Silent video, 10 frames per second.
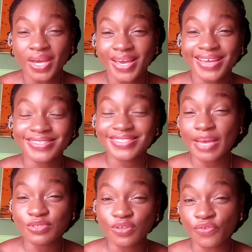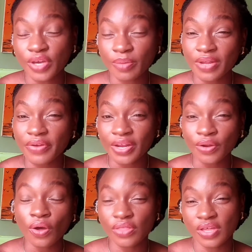in terms of vocabulary and
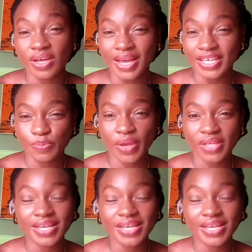other aspects,